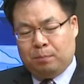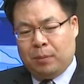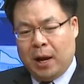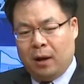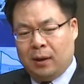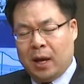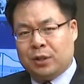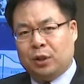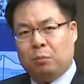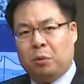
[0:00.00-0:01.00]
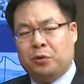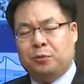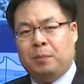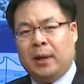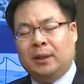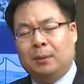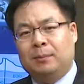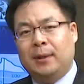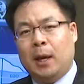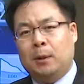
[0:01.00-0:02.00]
biological perspective,
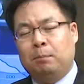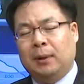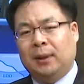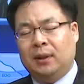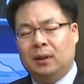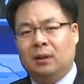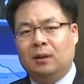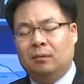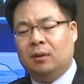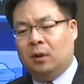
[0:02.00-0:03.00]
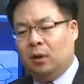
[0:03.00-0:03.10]
they believed